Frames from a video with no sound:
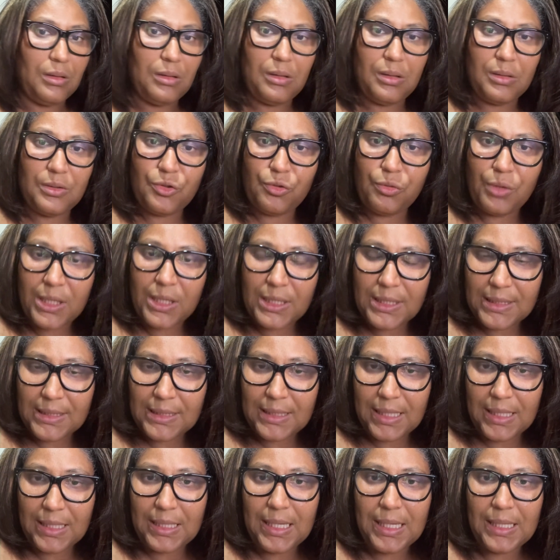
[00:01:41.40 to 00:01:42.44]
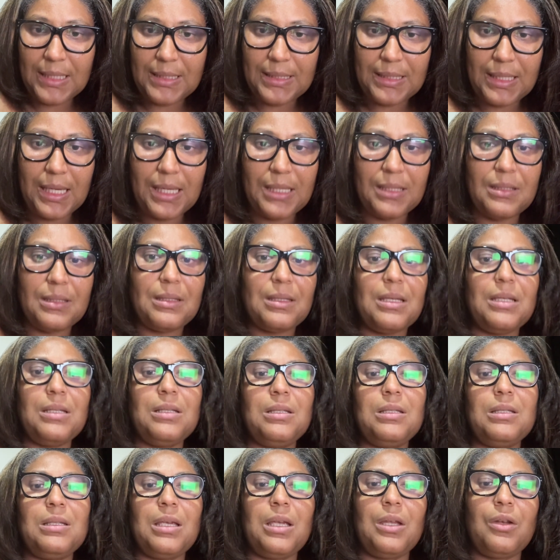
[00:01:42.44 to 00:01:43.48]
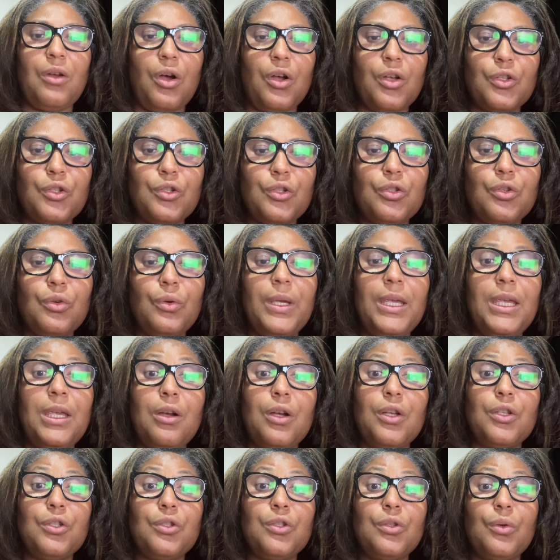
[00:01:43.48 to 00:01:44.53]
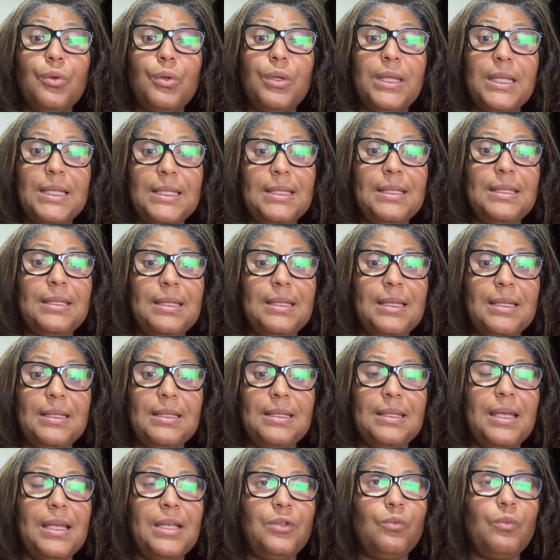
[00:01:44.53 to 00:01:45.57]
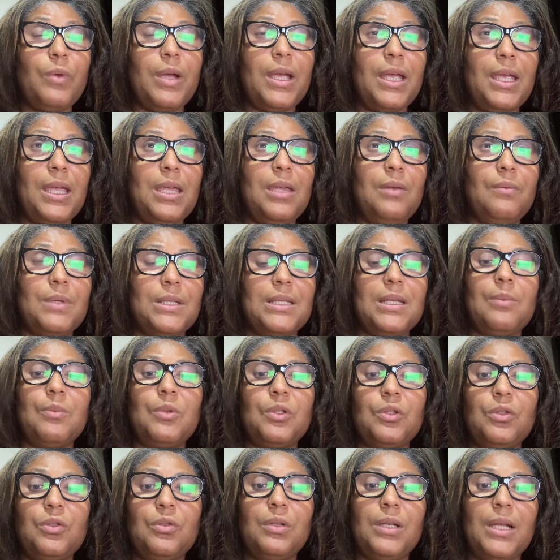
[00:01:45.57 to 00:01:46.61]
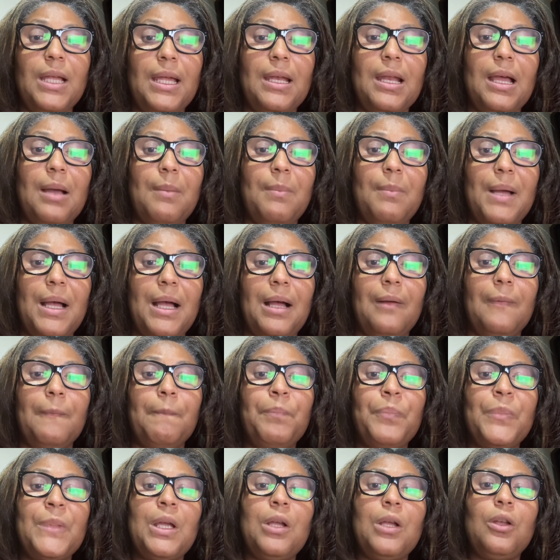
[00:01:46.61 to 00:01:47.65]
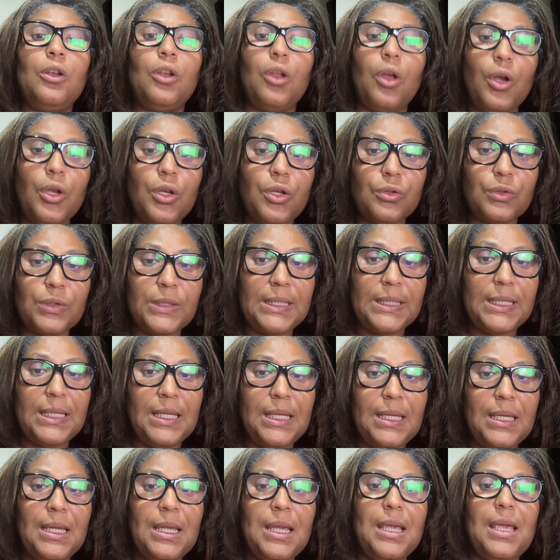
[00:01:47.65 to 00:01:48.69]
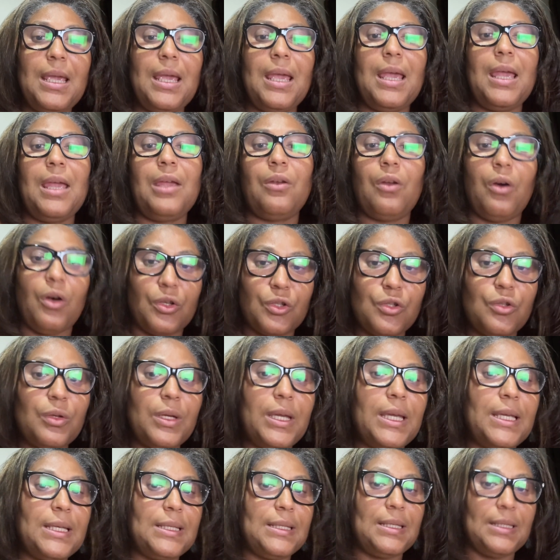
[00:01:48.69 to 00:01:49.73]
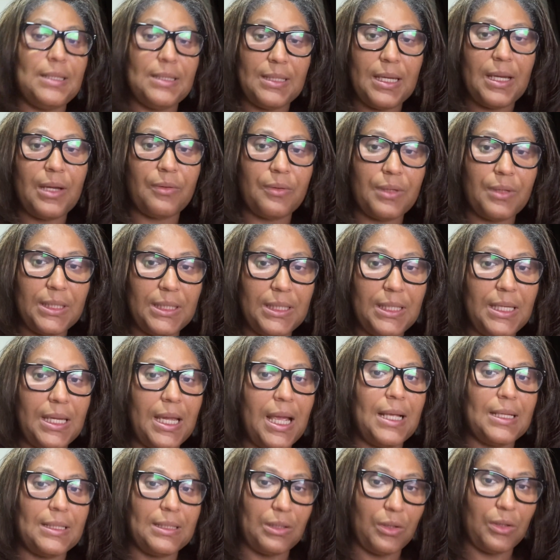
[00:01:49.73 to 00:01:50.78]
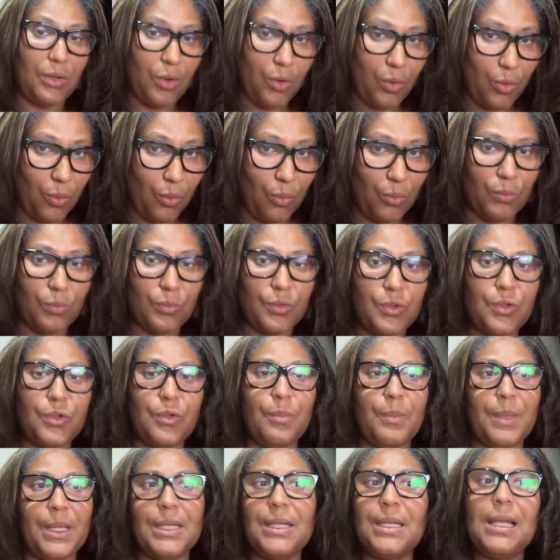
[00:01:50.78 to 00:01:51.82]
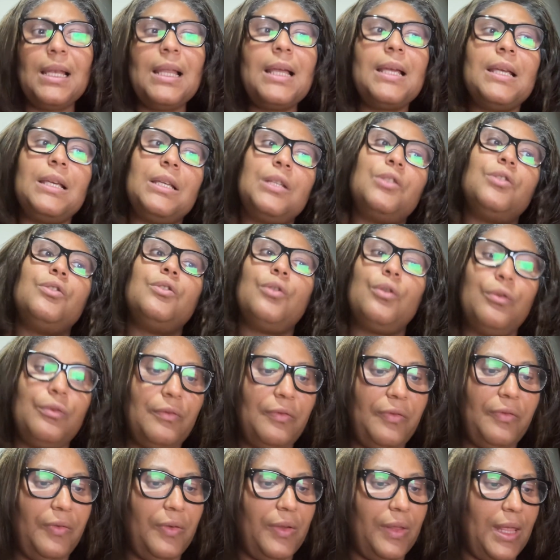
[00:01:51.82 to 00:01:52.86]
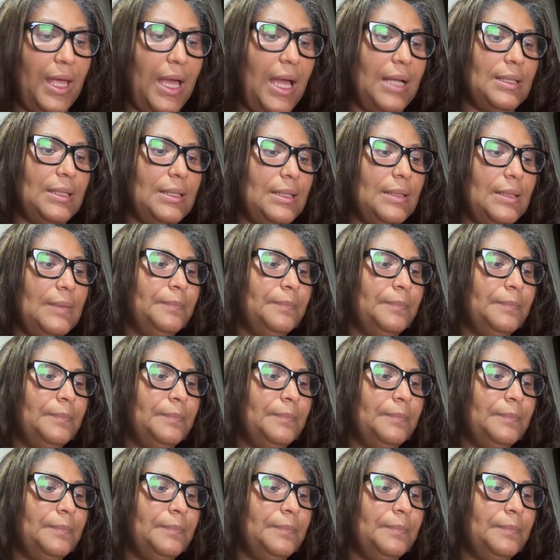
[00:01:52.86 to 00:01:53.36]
trusting his instincts, and this is the stage where he was able to learn about loyalty and also his integrity as a whole. So Mandela is known for that.